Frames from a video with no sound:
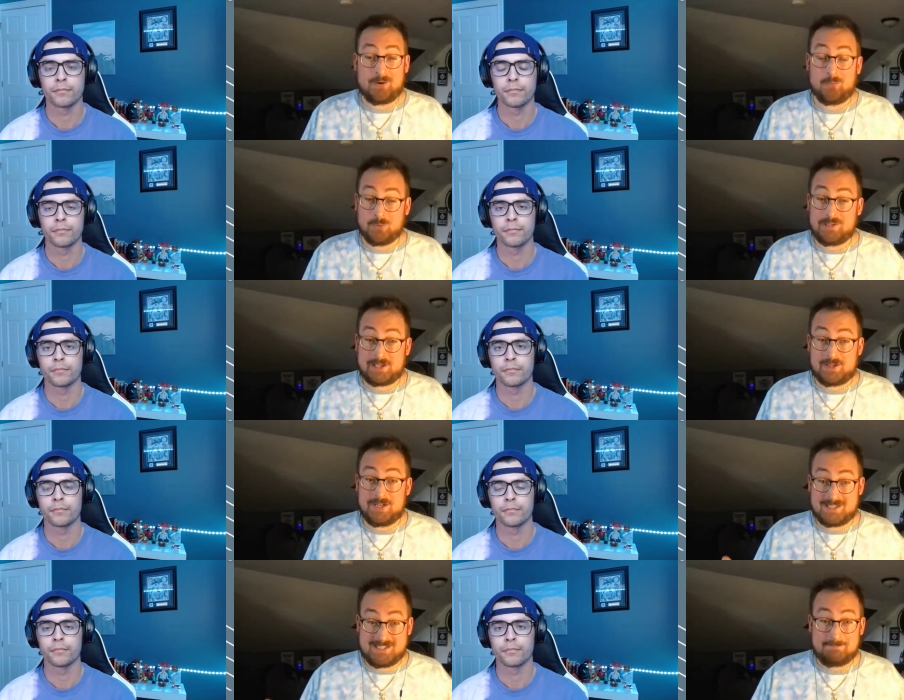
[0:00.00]
Speaker 1: really going to
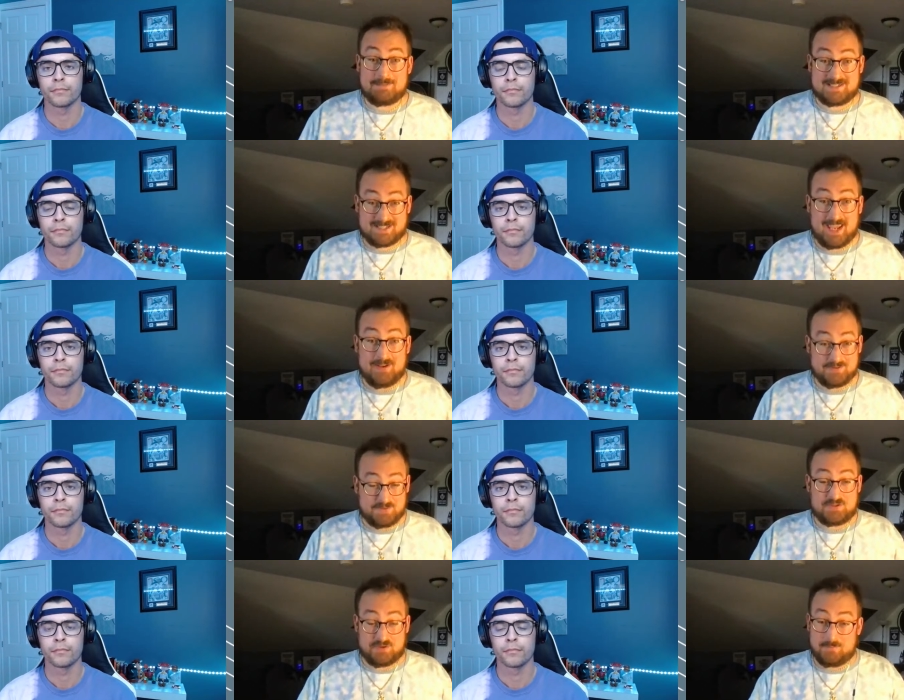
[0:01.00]
tip the scales
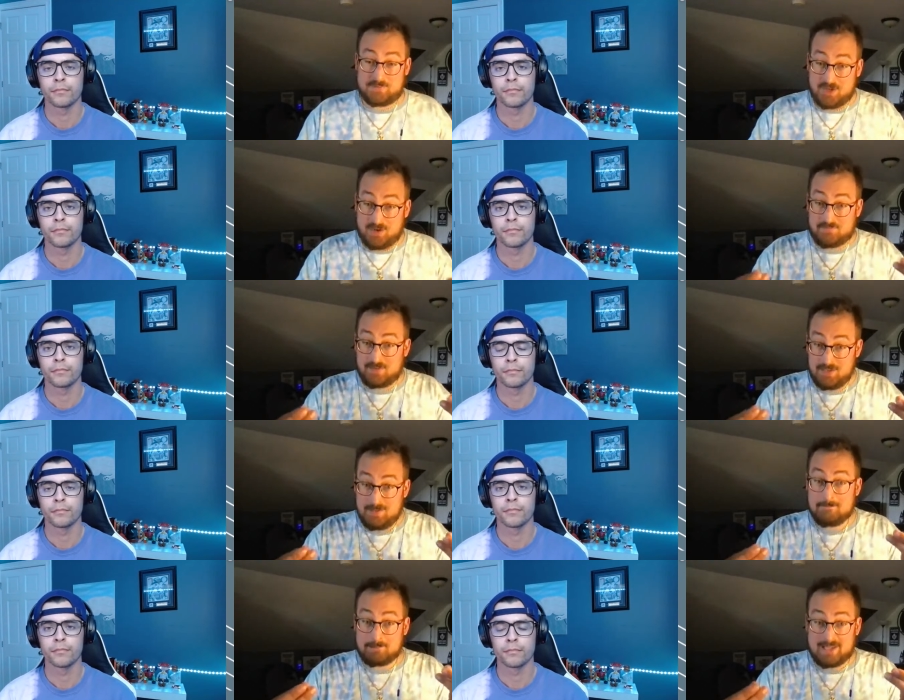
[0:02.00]
in terms of
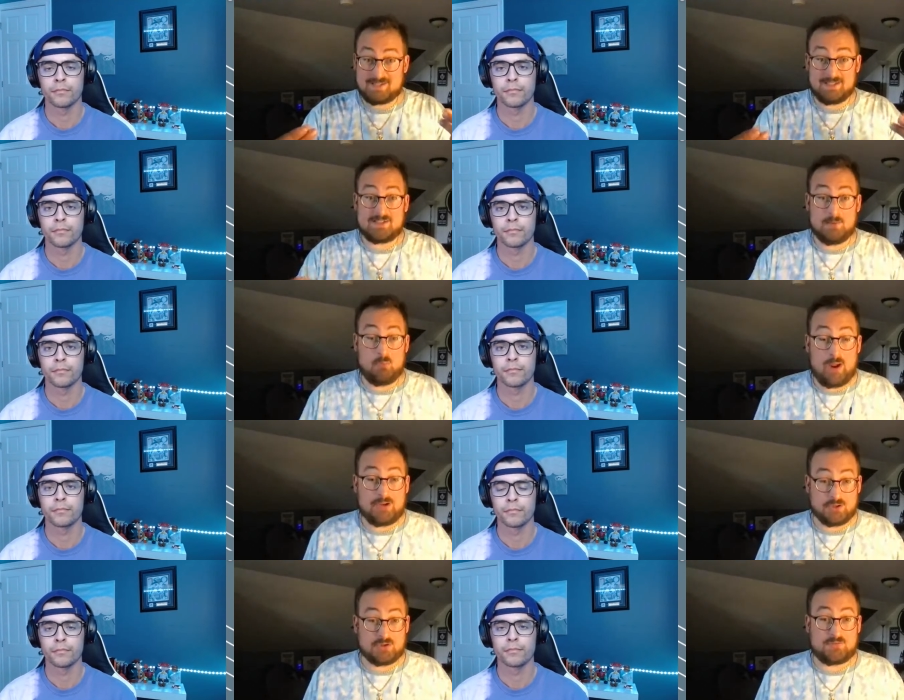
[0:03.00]
placing some
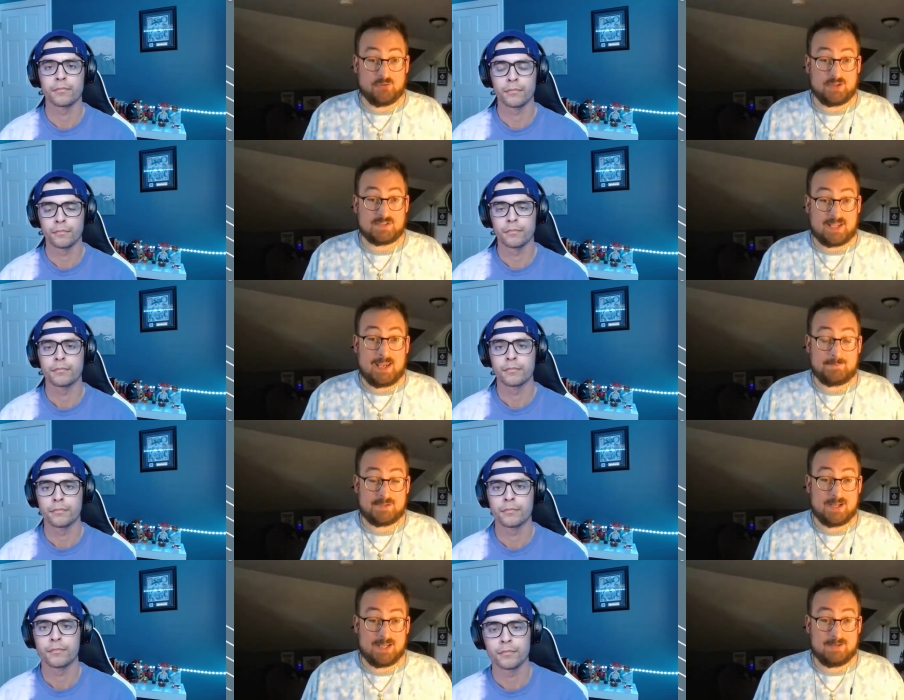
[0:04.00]
wagers for this game
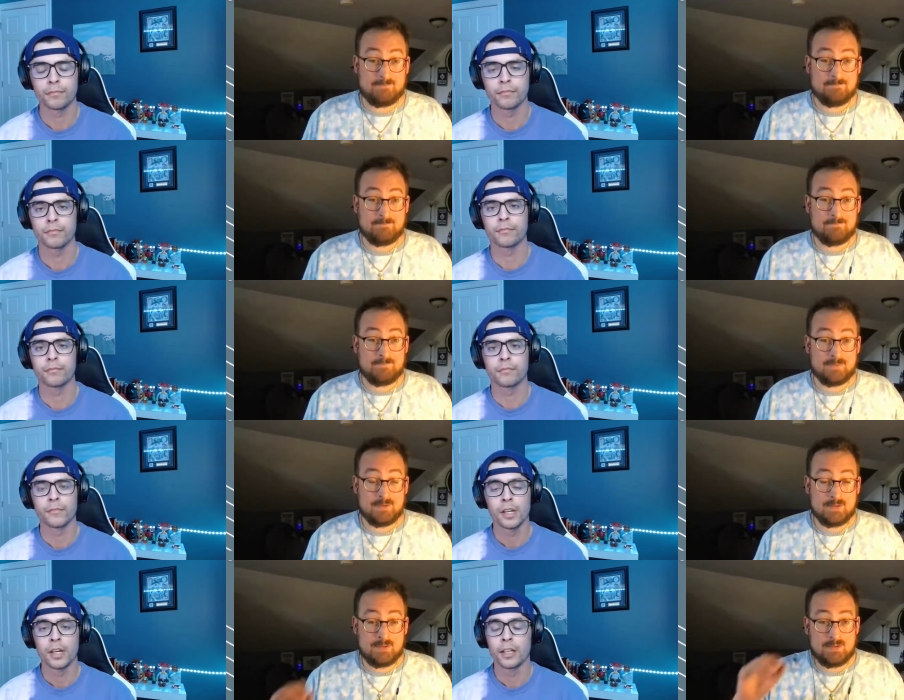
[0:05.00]
tonight.
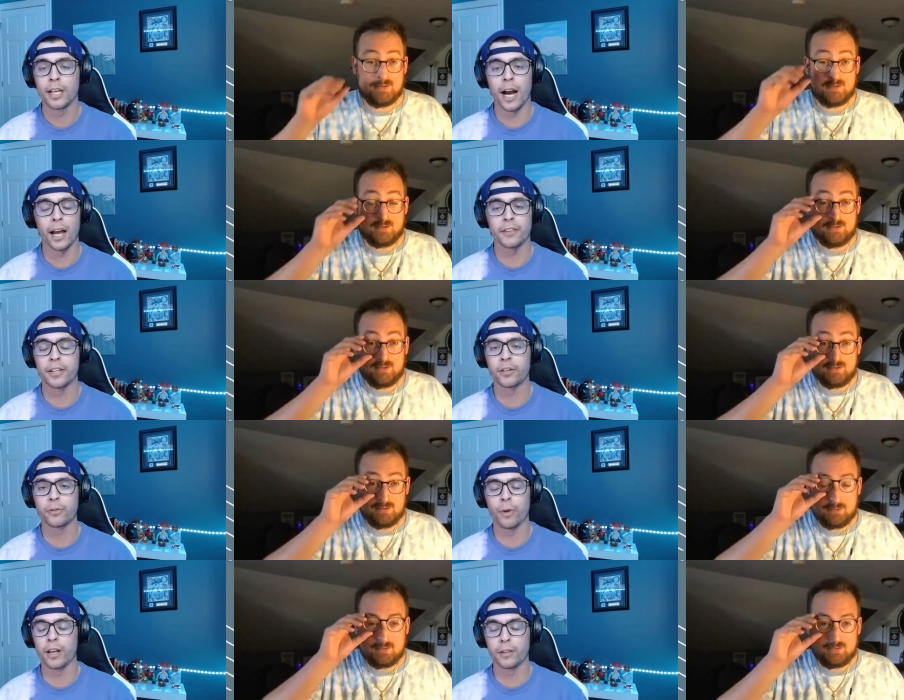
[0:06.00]
Speaker 2: Yeah, I think you're
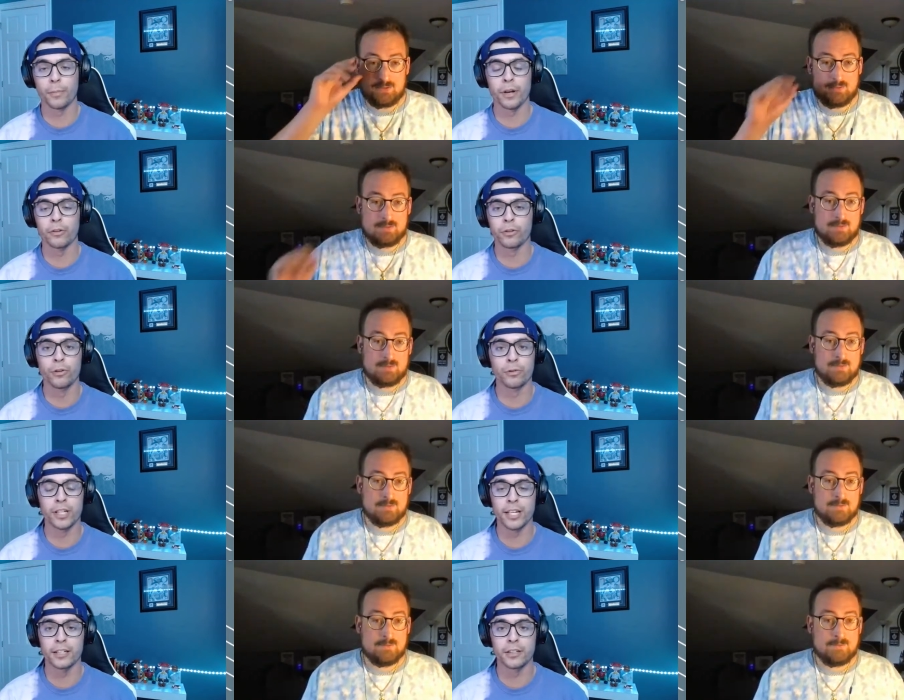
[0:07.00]
right. The bigger news
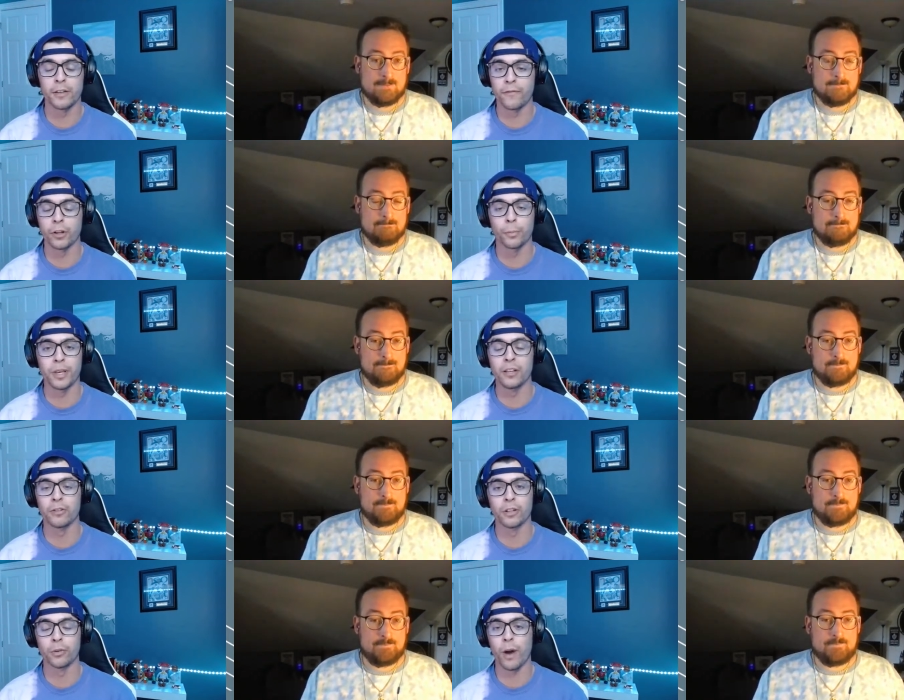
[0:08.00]
is the
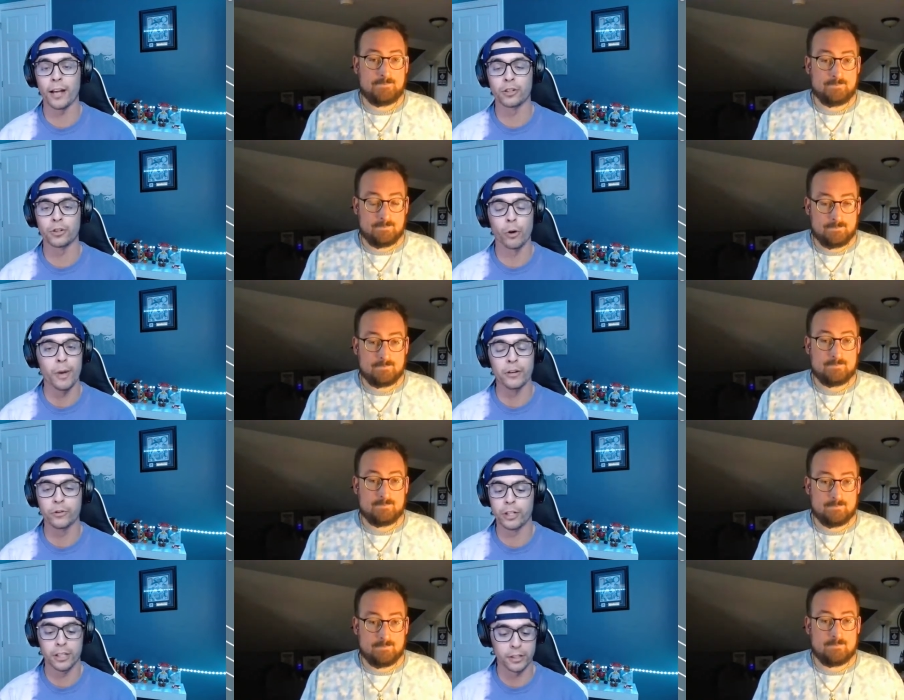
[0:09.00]
Filipino and the Ryan Strome
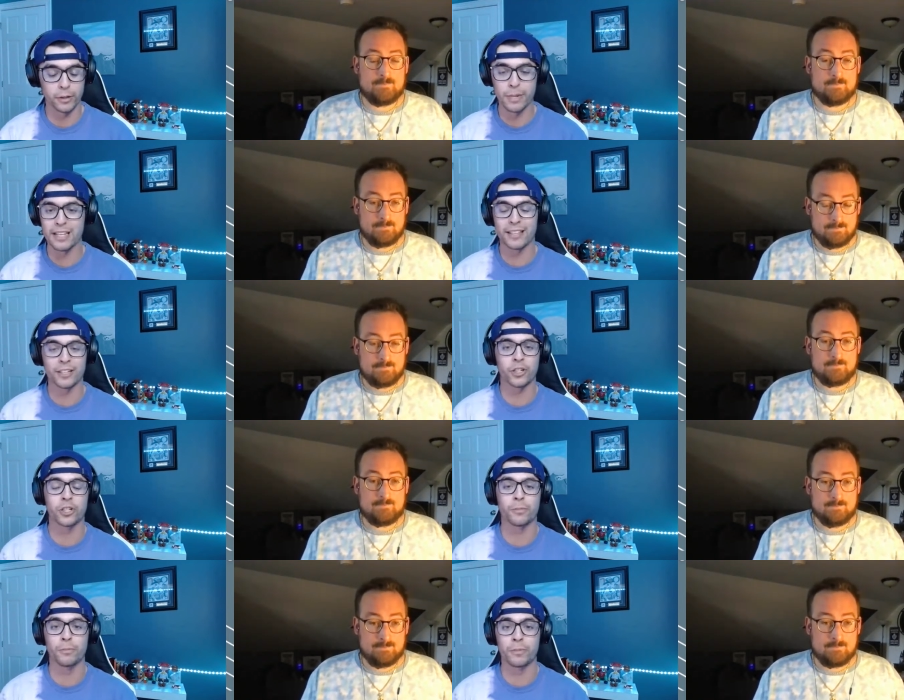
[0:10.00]
injuries. And to me, this just mm.